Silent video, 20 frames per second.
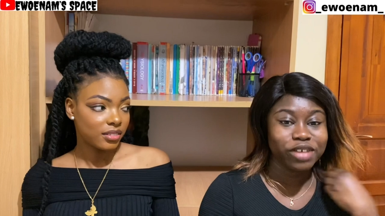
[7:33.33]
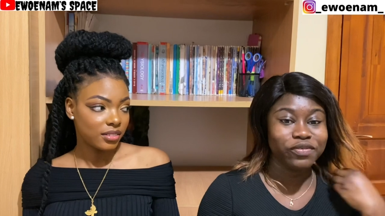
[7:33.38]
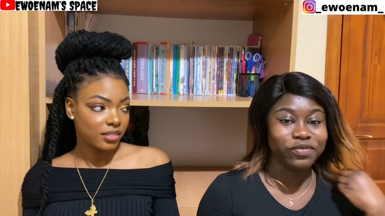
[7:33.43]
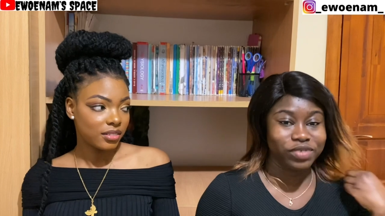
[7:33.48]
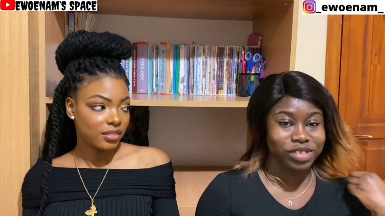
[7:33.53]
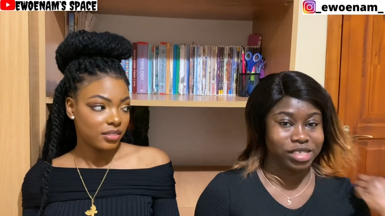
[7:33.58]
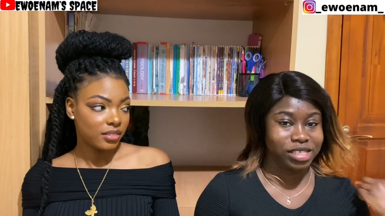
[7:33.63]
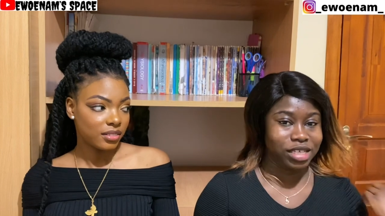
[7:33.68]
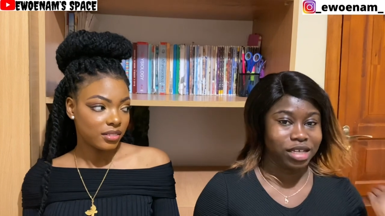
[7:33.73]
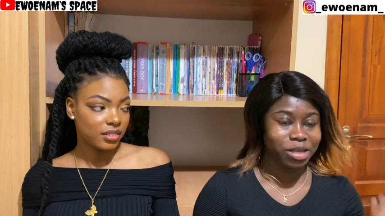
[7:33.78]
Speaker 1: a
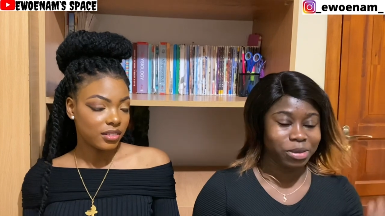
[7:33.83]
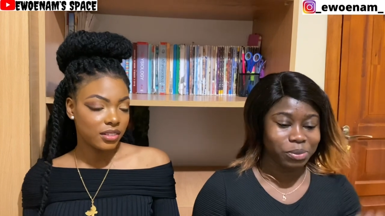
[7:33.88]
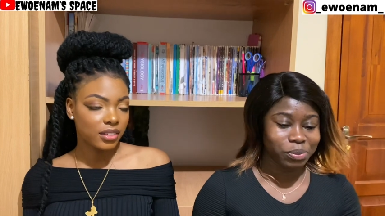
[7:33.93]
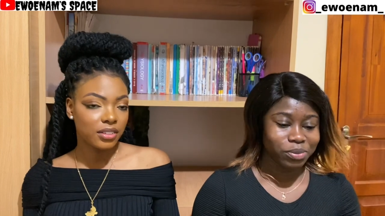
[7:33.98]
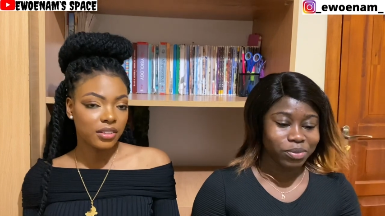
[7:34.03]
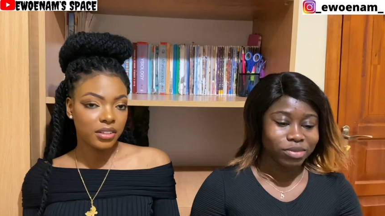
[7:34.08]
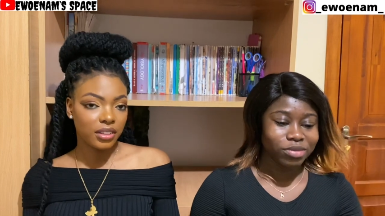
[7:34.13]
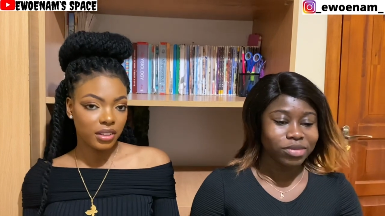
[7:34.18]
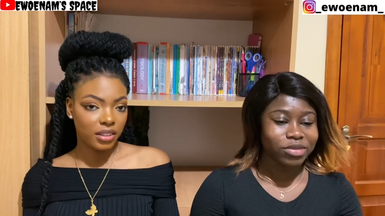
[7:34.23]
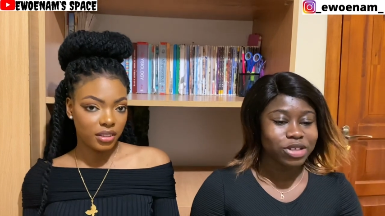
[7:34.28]
visa.
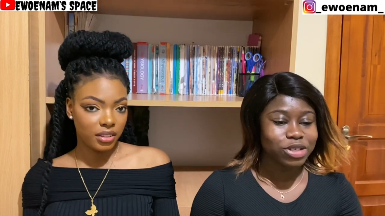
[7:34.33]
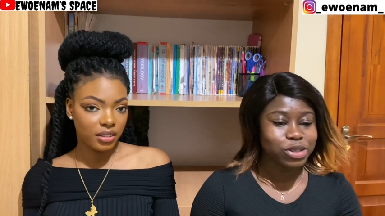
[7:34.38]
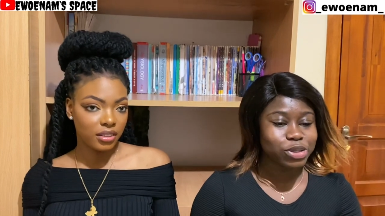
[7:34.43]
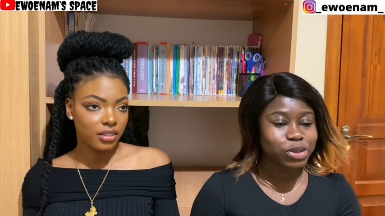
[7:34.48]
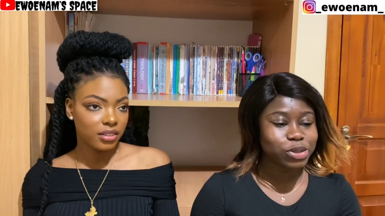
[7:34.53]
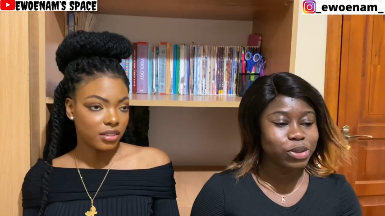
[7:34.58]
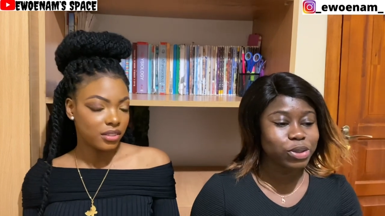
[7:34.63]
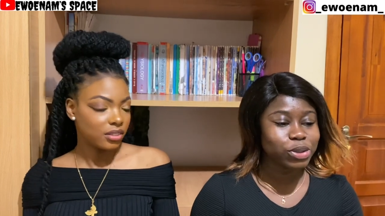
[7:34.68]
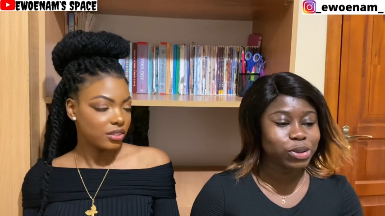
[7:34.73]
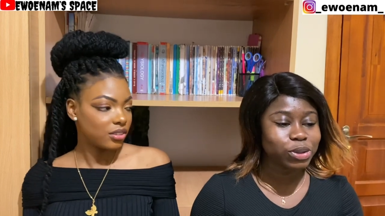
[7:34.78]
Okay.
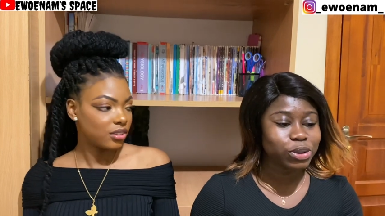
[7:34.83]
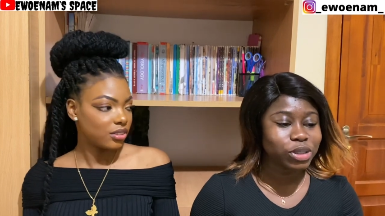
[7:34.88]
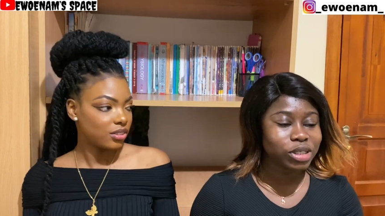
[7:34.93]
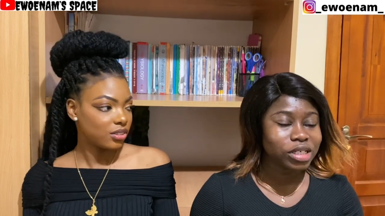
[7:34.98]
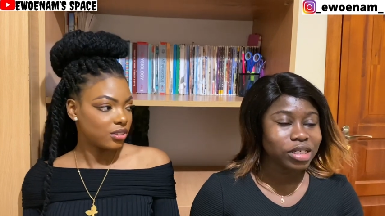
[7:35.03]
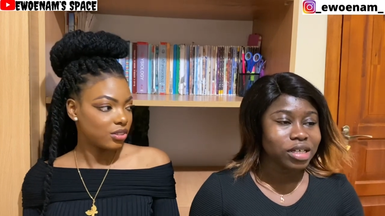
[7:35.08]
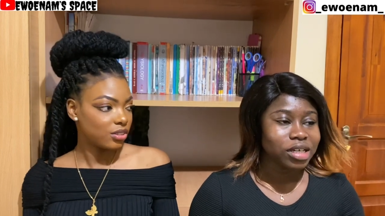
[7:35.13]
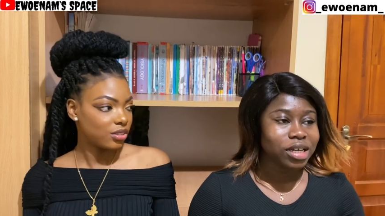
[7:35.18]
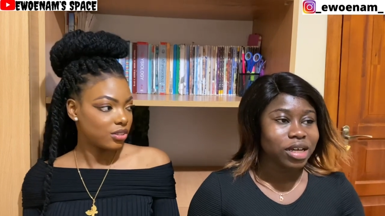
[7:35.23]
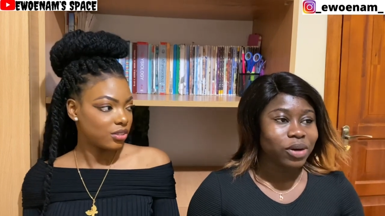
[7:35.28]
So
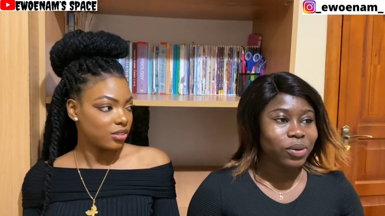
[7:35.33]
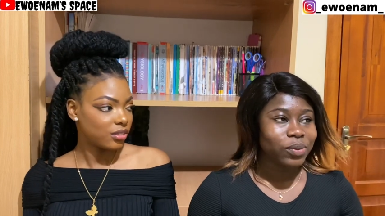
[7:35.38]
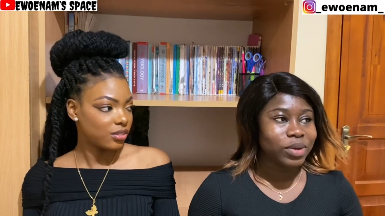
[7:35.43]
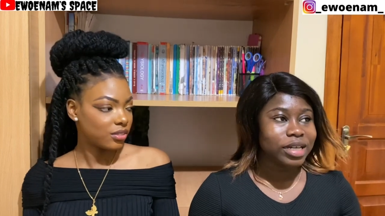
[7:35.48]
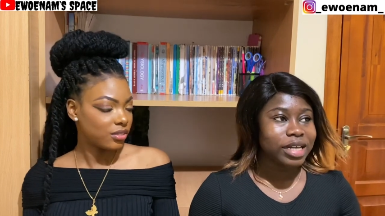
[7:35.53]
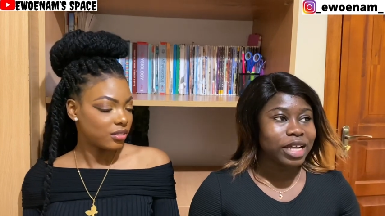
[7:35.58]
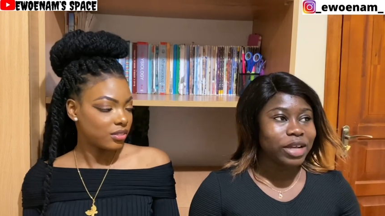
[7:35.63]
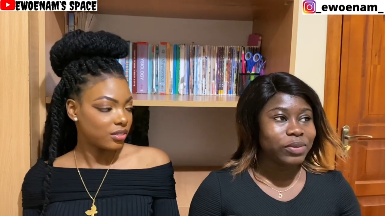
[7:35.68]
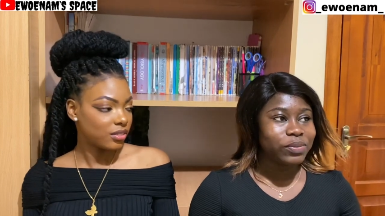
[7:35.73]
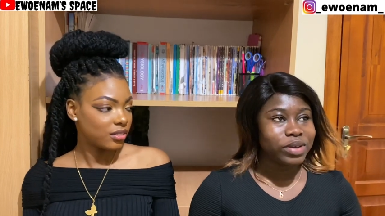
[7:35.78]

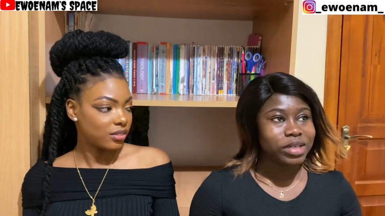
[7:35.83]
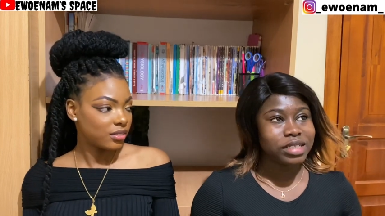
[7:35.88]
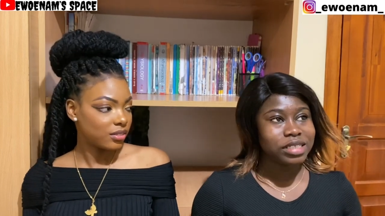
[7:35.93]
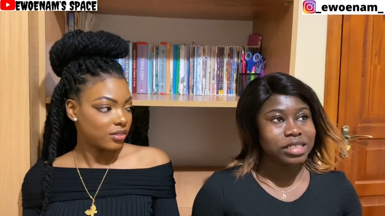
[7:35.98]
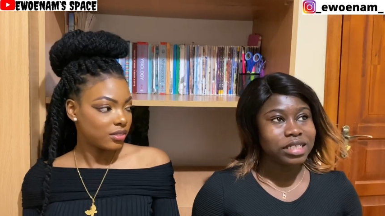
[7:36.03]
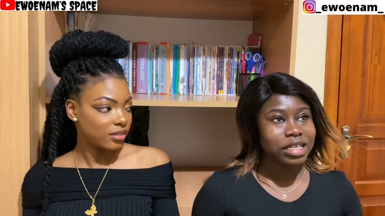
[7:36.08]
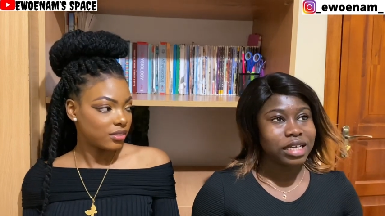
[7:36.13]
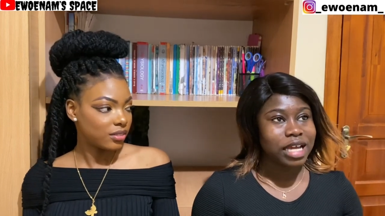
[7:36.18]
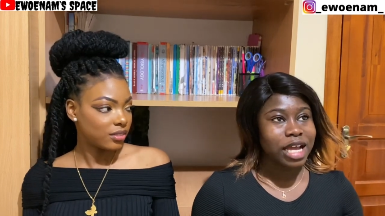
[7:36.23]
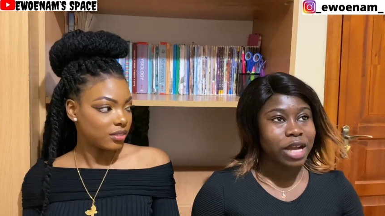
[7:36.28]
when I went
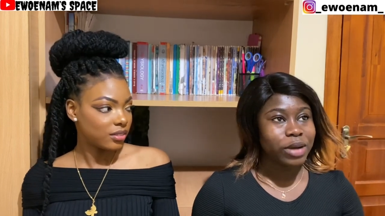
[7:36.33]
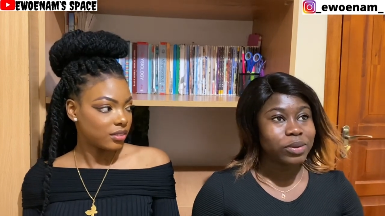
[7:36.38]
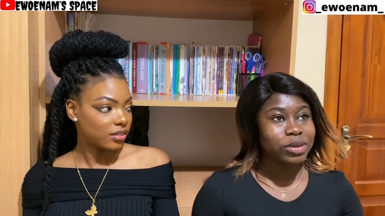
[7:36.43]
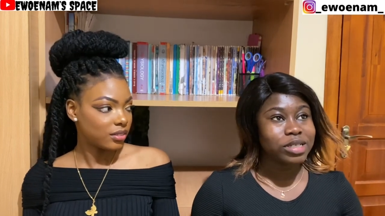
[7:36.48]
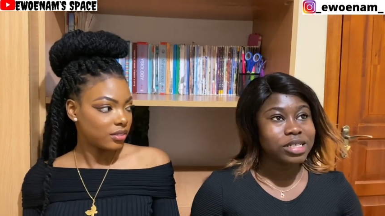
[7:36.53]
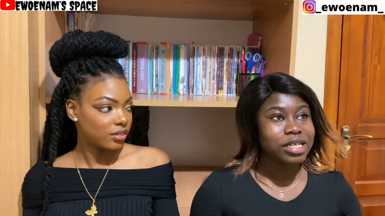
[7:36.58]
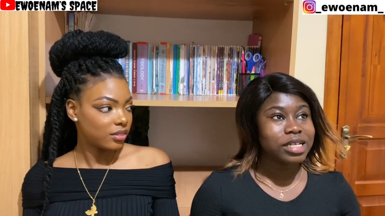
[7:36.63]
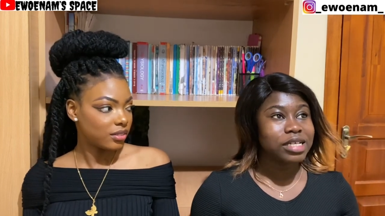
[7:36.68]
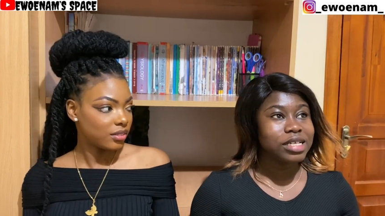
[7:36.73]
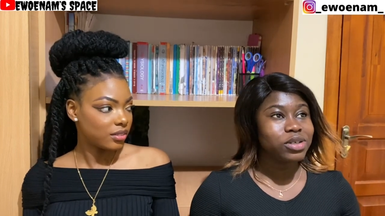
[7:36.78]
there, I
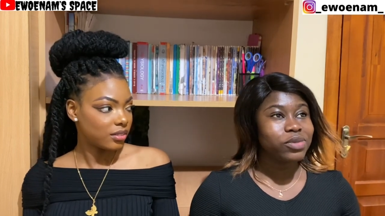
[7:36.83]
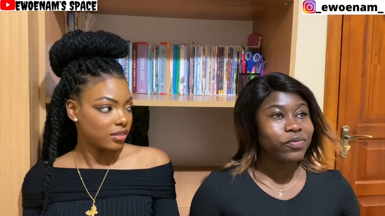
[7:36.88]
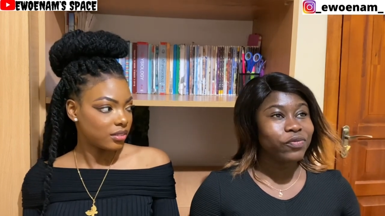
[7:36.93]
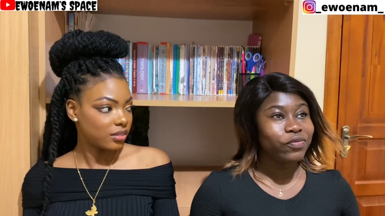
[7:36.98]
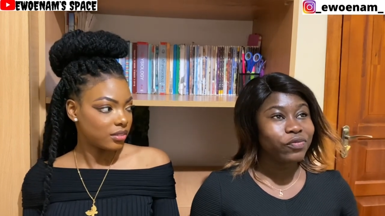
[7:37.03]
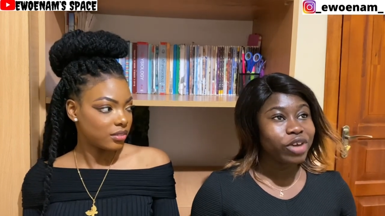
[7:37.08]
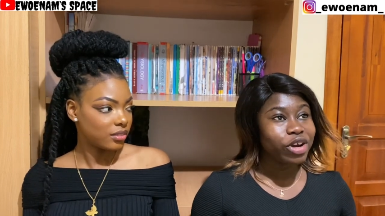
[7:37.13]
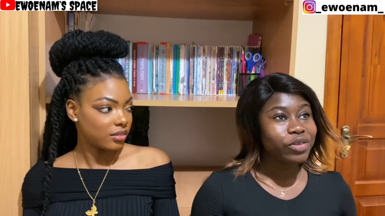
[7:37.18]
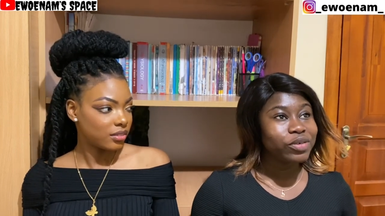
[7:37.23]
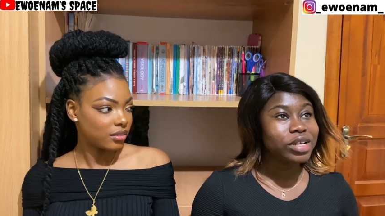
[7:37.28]
got there
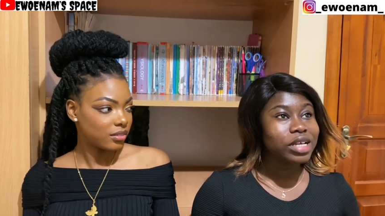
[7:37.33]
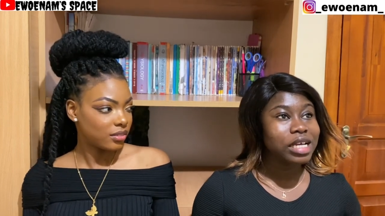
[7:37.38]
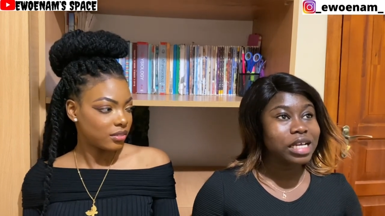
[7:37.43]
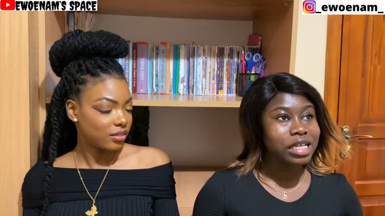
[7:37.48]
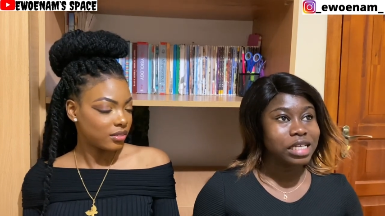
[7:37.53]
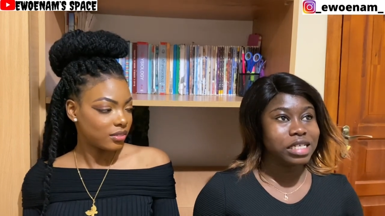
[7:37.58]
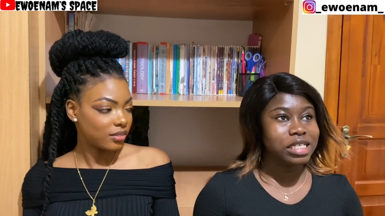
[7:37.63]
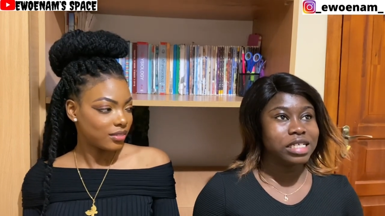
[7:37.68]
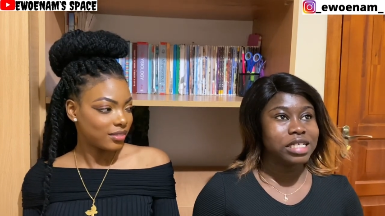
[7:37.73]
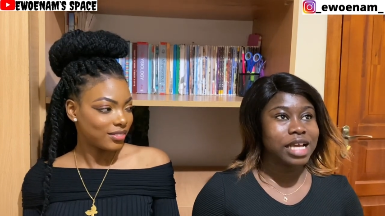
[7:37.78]
very
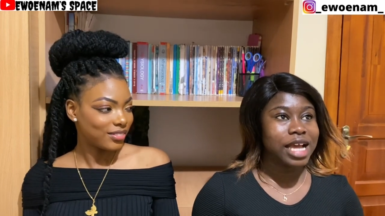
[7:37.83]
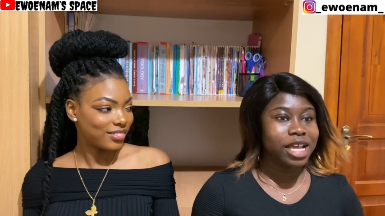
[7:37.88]
early.